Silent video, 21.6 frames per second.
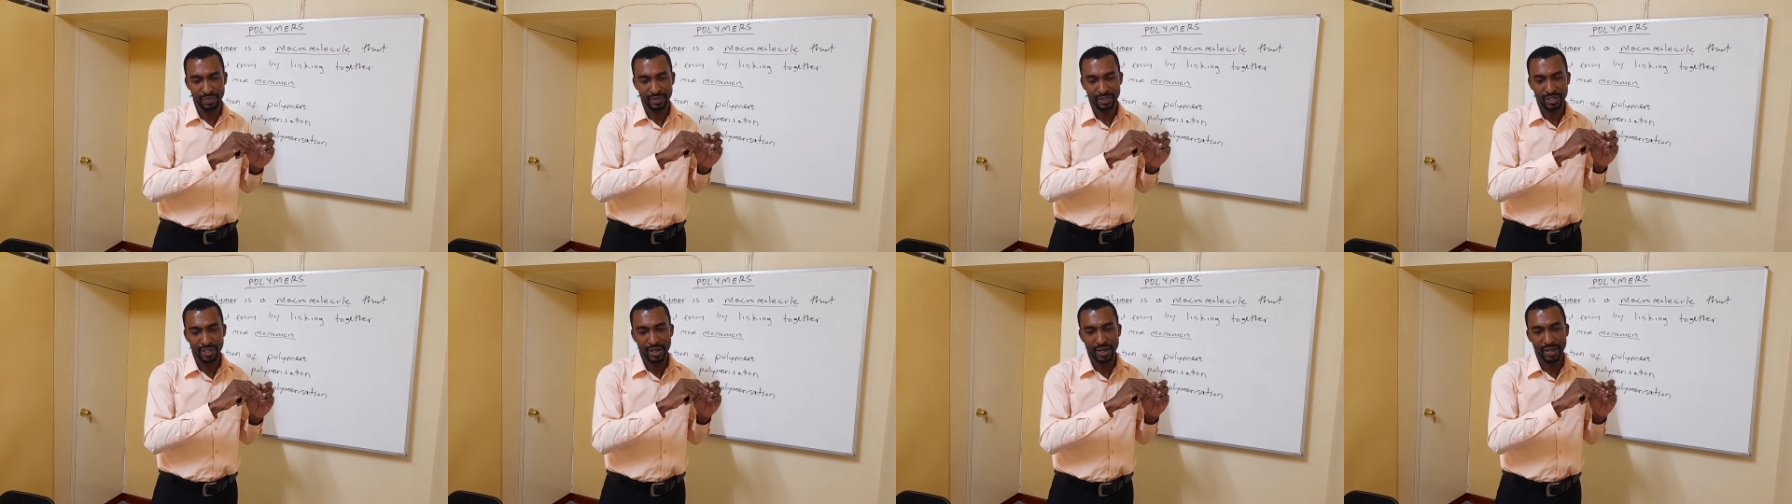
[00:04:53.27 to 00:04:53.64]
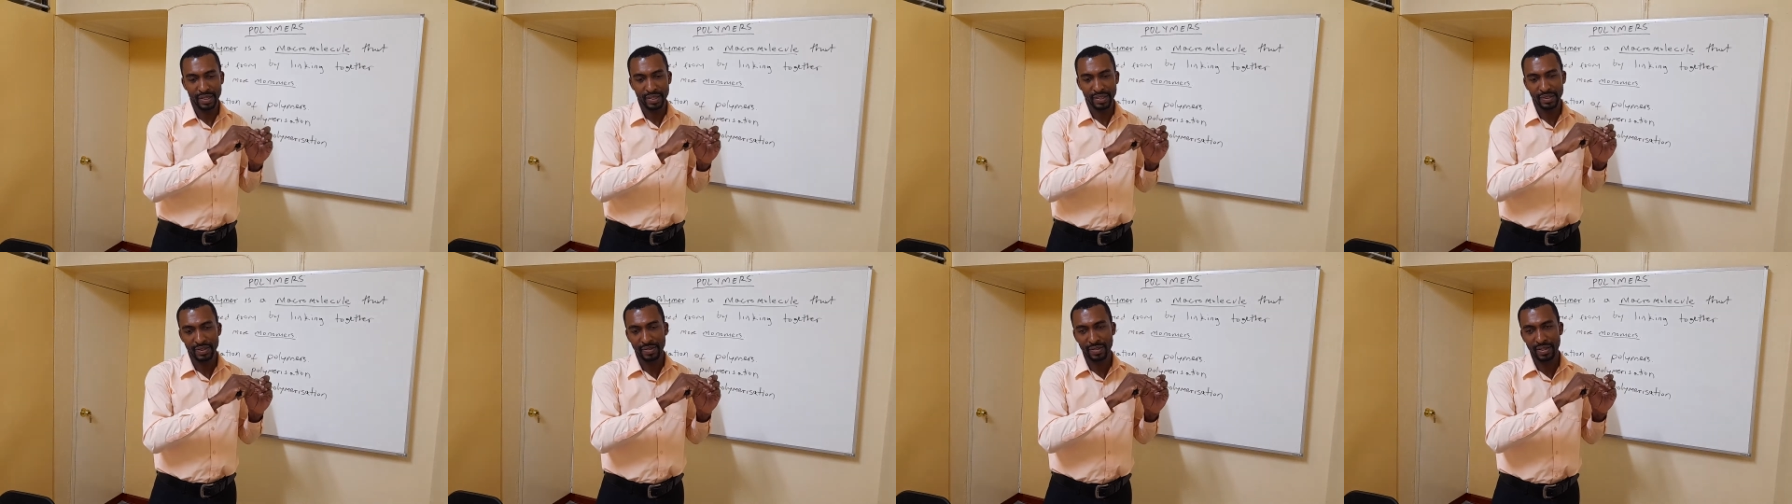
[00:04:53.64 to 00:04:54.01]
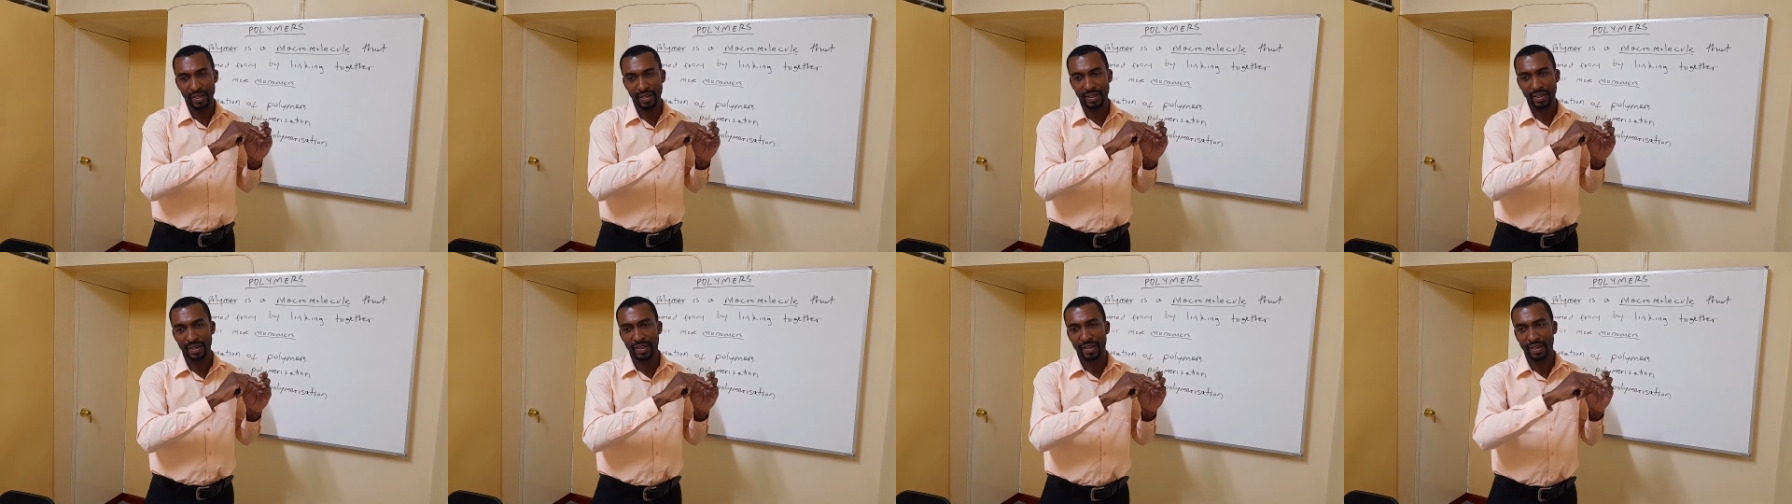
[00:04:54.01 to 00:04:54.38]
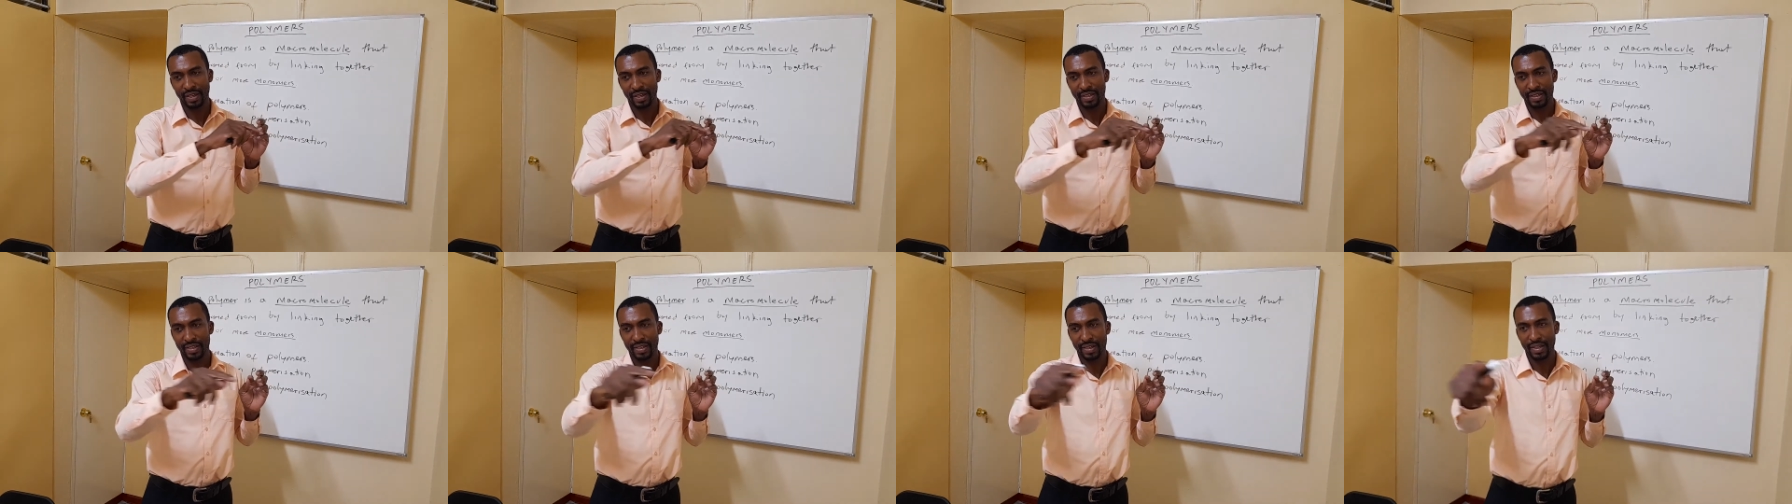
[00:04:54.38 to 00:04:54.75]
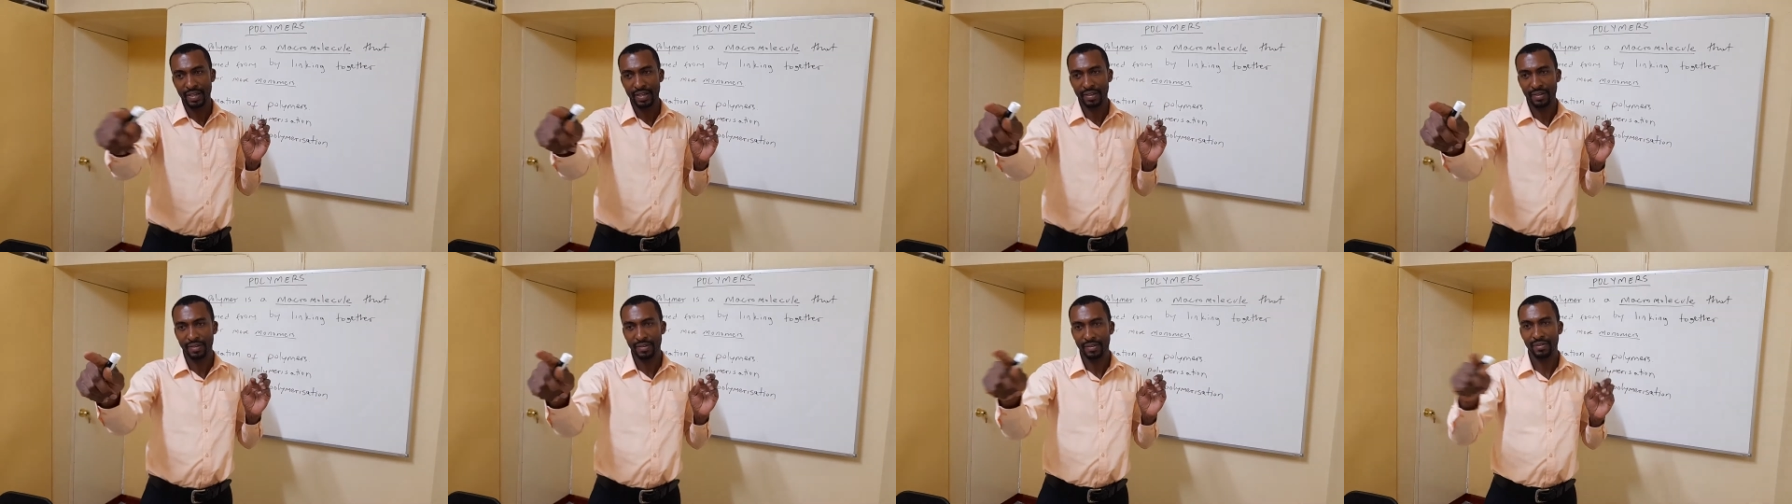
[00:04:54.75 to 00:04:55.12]
join together in a
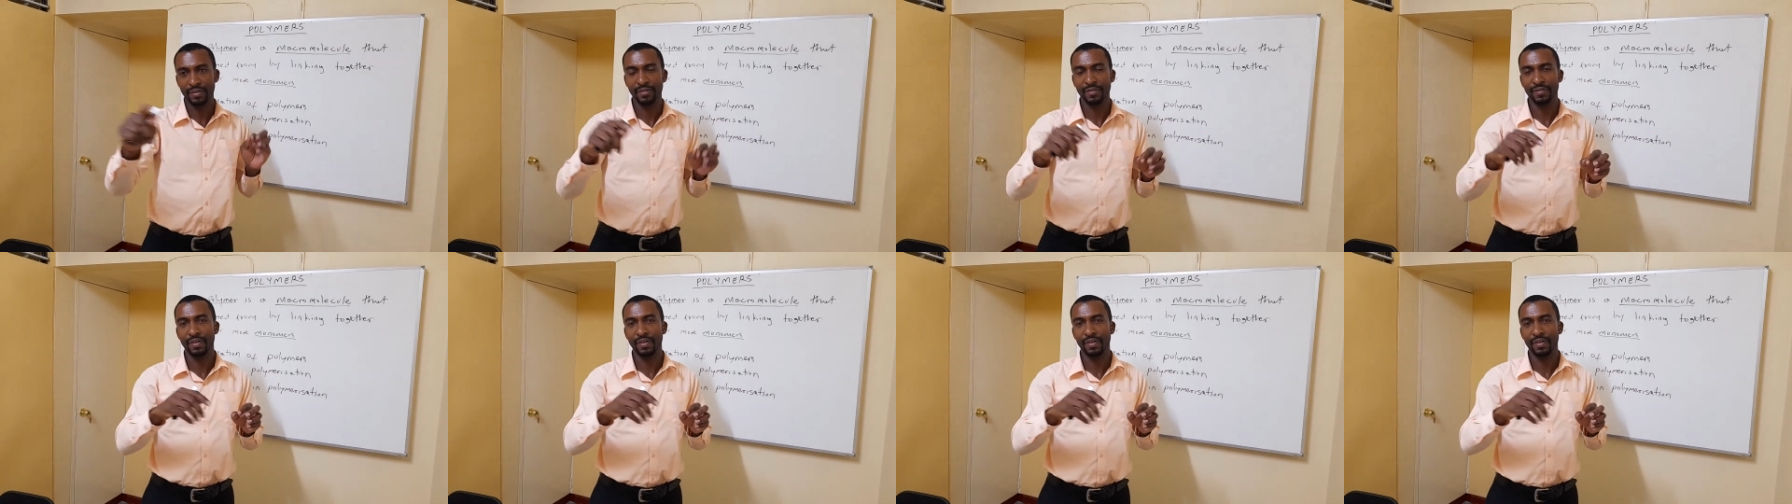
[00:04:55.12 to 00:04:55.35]
chain to